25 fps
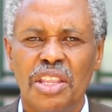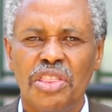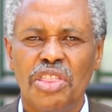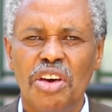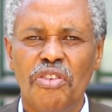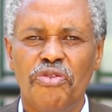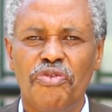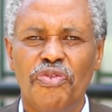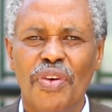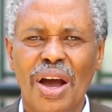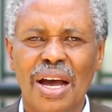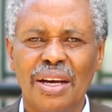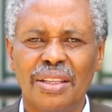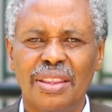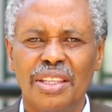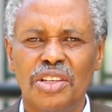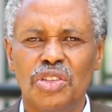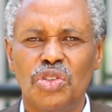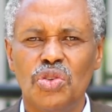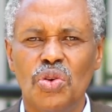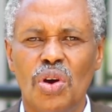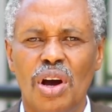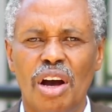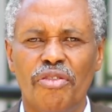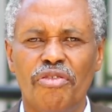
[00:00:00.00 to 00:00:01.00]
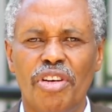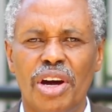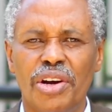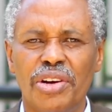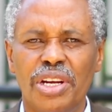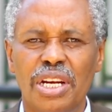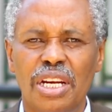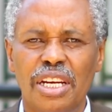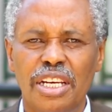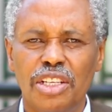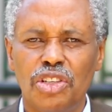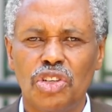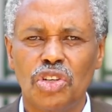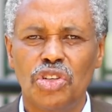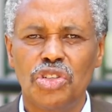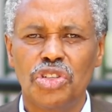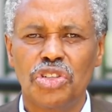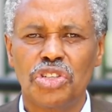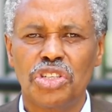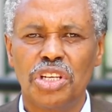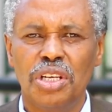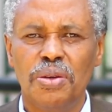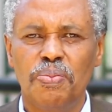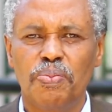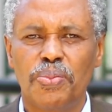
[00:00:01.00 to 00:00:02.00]
The fact that you have a
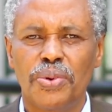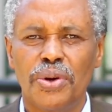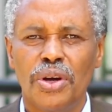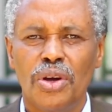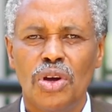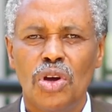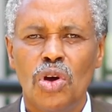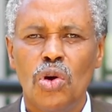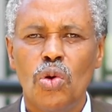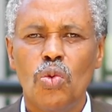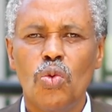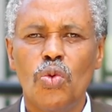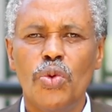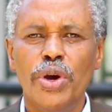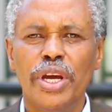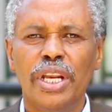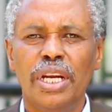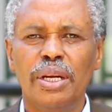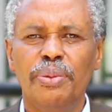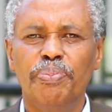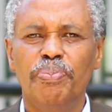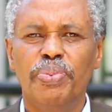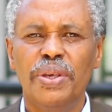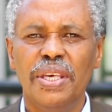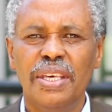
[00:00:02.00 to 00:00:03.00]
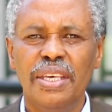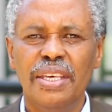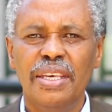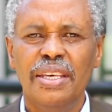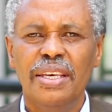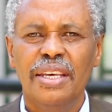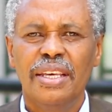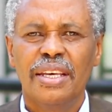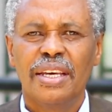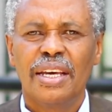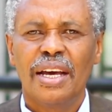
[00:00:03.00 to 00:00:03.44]
relationship will be